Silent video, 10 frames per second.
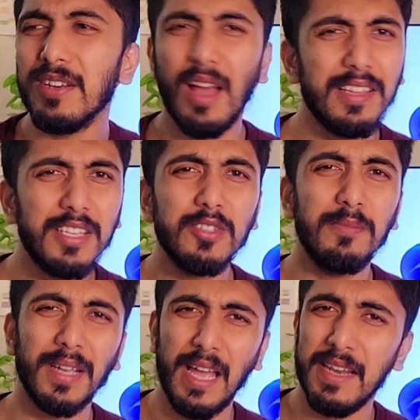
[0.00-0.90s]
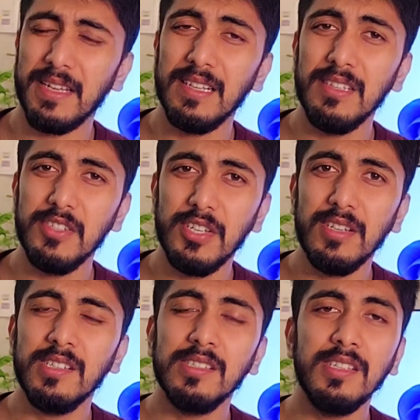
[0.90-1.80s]
I think so mechanical
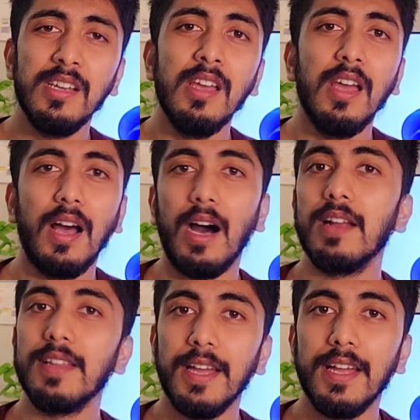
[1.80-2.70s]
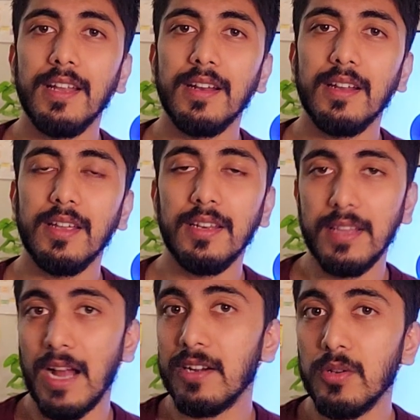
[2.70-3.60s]
engineers are there in
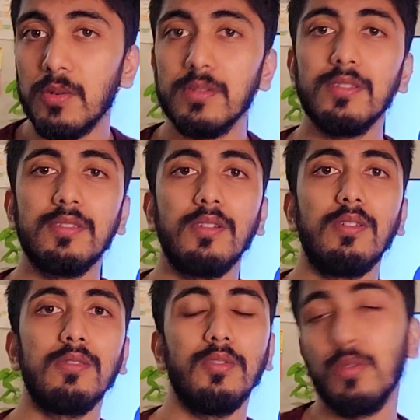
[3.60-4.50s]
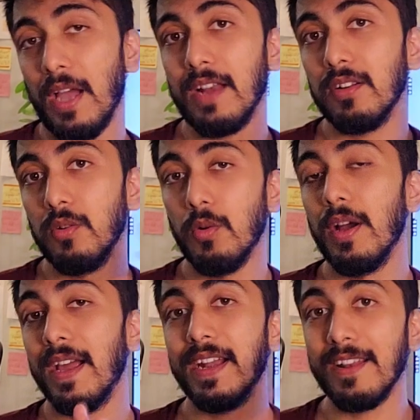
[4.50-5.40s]
that course. So you can
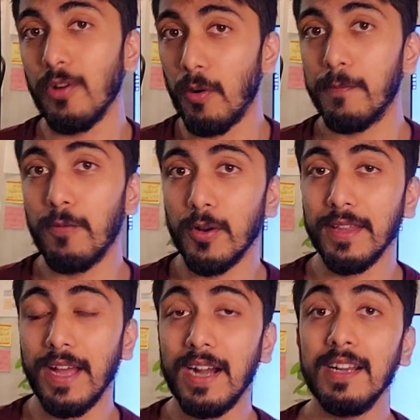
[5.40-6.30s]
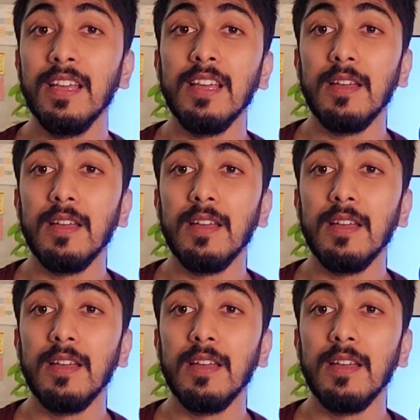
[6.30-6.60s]
go ahead and opt for that.